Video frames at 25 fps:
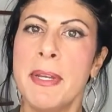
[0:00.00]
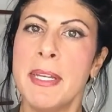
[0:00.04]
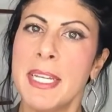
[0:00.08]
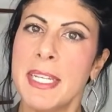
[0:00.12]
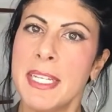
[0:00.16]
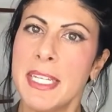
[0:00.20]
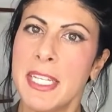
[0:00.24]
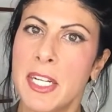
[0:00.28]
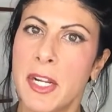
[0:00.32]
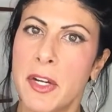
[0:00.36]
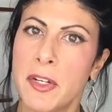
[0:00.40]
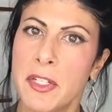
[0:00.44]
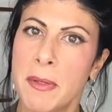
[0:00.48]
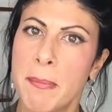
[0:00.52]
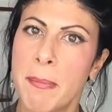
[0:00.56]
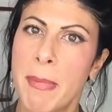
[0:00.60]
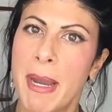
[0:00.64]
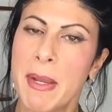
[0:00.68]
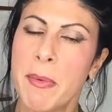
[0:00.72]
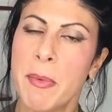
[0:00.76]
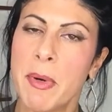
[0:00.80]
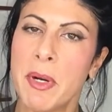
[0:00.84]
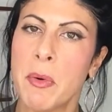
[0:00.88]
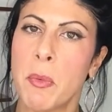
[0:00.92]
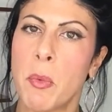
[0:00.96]
you
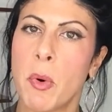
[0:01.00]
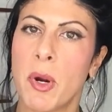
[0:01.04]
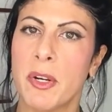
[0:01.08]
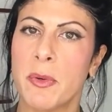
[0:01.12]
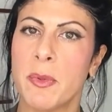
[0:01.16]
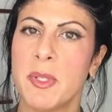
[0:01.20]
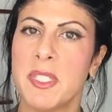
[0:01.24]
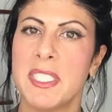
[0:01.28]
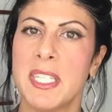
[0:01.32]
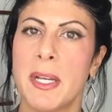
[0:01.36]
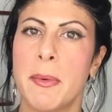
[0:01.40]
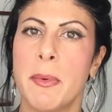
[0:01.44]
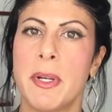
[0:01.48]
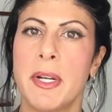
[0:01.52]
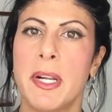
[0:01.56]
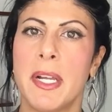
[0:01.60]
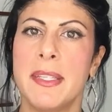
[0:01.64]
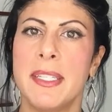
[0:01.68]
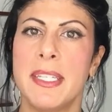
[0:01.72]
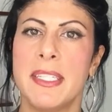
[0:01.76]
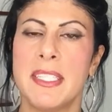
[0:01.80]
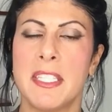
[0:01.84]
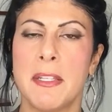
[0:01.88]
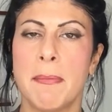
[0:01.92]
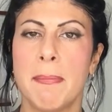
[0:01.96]
might want to work with someone on
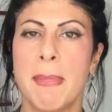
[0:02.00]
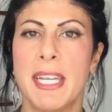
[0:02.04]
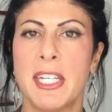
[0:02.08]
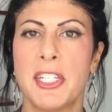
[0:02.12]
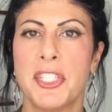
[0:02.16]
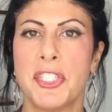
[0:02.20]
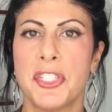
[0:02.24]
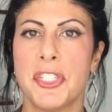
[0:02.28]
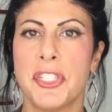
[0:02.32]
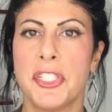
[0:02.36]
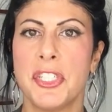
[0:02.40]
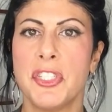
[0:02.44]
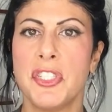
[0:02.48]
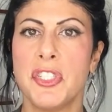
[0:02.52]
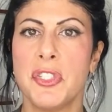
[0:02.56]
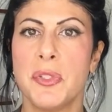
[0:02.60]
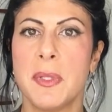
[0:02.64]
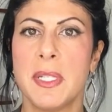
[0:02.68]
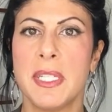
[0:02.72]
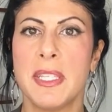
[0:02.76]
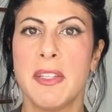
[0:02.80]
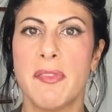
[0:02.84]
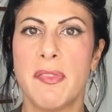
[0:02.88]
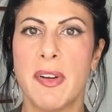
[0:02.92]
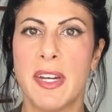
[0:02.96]
this to make sure you're
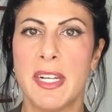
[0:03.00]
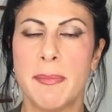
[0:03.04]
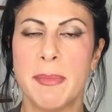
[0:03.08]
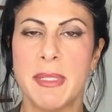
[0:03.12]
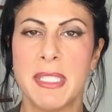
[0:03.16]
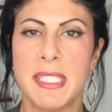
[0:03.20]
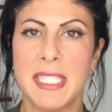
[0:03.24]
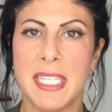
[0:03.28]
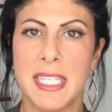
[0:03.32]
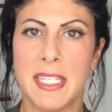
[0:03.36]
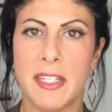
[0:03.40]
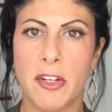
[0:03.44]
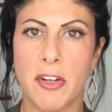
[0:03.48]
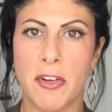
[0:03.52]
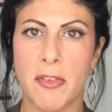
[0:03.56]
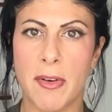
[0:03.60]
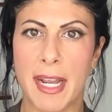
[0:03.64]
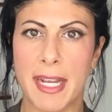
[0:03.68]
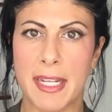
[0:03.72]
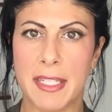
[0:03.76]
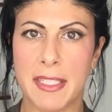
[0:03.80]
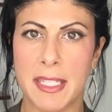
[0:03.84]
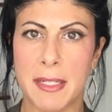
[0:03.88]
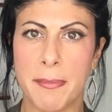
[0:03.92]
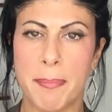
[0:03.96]
doing the vitamin D
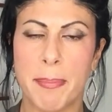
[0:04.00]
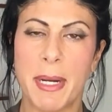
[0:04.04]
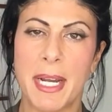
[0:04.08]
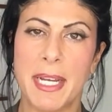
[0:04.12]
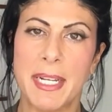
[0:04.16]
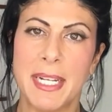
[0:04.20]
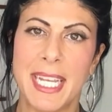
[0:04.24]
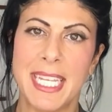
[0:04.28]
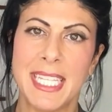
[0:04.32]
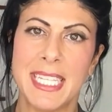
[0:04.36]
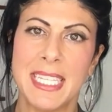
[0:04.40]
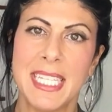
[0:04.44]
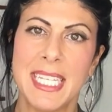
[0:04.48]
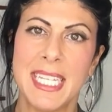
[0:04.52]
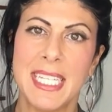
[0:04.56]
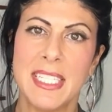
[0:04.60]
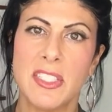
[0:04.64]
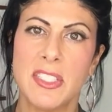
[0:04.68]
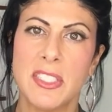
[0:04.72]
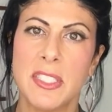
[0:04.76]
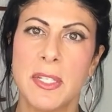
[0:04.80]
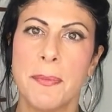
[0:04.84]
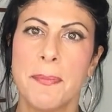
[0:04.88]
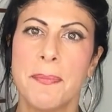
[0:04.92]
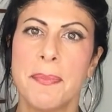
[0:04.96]
correctly, but at
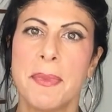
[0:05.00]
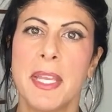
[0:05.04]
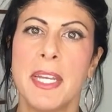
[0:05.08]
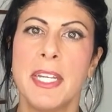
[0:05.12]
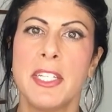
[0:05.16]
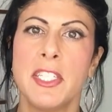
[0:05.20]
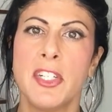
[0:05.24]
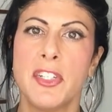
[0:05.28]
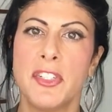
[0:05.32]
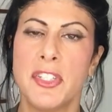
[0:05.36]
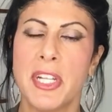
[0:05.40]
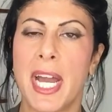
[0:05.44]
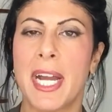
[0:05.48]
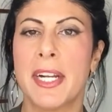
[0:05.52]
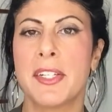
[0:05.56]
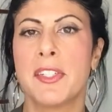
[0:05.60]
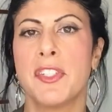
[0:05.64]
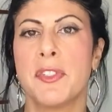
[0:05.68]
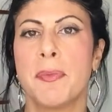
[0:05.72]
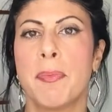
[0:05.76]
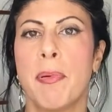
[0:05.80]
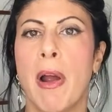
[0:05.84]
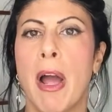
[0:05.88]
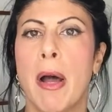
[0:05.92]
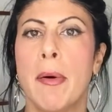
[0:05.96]
least your
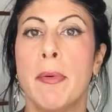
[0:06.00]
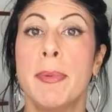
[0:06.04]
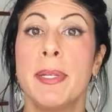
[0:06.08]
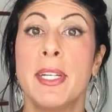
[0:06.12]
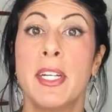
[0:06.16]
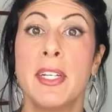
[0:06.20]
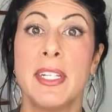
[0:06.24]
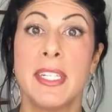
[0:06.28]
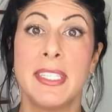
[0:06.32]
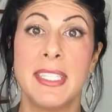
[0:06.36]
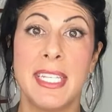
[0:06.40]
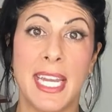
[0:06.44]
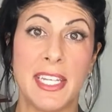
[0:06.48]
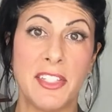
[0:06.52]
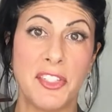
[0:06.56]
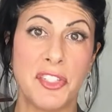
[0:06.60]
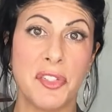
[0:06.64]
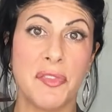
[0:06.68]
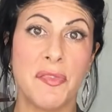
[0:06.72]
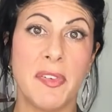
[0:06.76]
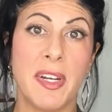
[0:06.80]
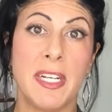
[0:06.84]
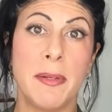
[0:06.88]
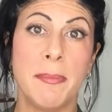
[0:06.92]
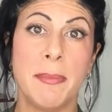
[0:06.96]
doctor's probably going to test
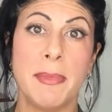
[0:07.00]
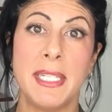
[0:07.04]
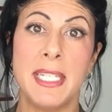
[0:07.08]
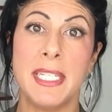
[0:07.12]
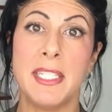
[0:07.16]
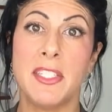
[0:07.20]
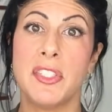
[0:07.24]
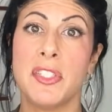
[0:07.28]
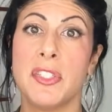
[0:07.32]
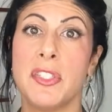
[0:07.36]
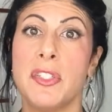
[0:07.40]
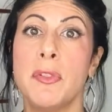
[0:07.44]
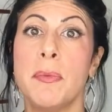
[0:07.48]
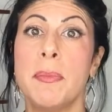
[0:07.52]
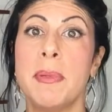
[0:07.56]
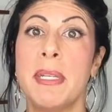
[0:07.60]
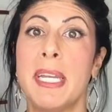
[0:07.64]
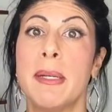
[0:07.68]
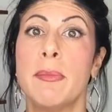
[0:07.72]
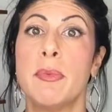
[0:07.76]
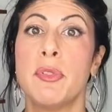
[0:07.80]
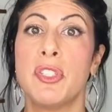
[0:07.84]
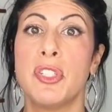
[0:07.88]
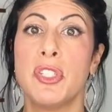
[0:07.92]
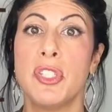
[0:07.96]
your vitamin D, so you'll be
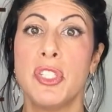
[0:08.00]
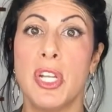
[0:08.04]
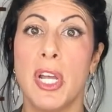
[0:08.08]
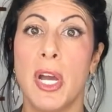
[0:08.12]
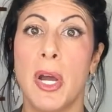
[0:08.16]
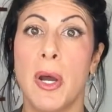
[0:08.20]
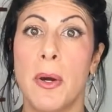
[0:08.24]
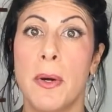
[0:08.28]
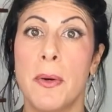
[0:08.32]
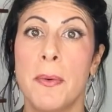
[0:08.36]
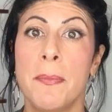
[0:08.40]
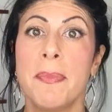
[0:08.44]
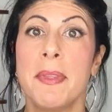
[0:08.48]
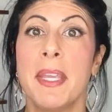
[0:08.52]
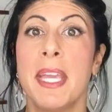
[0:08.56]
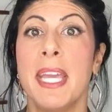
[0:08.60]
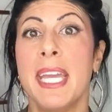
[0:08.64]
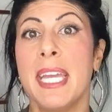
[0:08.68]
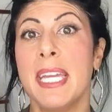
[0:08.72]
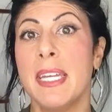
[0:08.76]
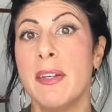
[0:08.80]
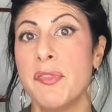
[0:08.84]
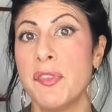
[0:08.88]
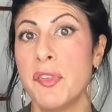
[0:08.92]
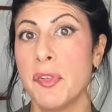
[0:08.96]
able to know
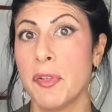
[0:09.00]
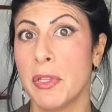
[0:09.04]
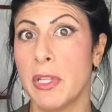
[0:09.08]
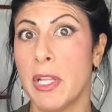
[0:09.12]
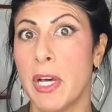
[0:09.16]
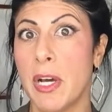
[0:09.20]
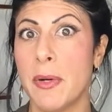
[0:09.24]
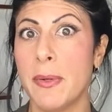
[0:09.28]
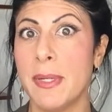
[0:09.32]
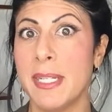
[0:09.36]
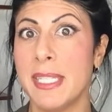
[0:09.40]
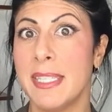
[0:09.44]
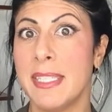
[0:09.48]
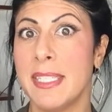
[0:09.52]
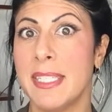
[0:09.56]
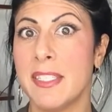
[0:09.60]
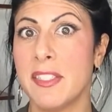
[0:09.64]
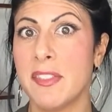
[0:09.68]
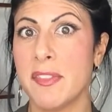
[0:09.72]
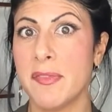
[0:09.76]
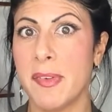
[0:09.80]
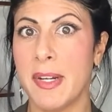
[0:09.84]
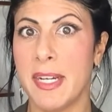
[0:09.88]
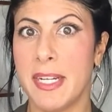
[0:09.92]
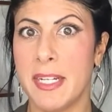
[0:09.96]
if you're low in
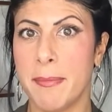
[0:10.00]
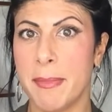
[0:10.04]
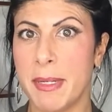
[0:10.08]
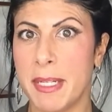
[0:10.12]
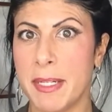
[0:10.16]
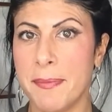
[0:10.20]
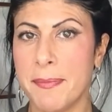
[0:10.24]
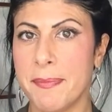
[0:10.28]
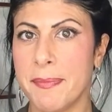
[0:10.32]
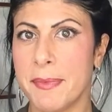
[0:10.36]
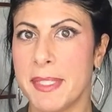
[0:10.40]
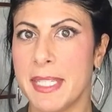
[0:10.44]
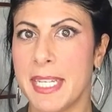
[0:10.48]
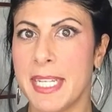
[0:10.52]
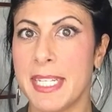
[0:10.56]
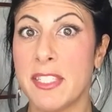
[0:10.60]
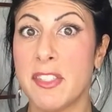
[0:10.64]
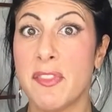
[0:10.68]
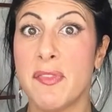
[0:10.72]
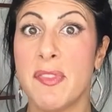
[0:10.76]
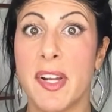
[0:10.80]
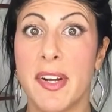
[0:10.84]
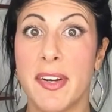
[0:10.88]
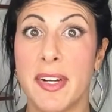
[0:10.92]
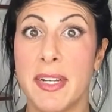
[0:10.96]
this vitamin. And it's
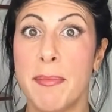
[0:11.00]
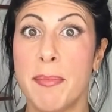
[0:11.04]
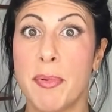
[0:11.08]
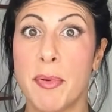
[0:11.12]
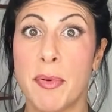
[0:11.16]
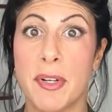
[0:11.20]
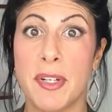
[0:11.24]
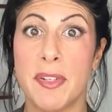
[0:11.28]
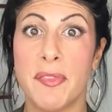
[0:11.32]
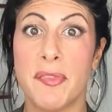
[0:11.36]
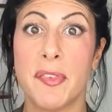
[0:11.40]
very important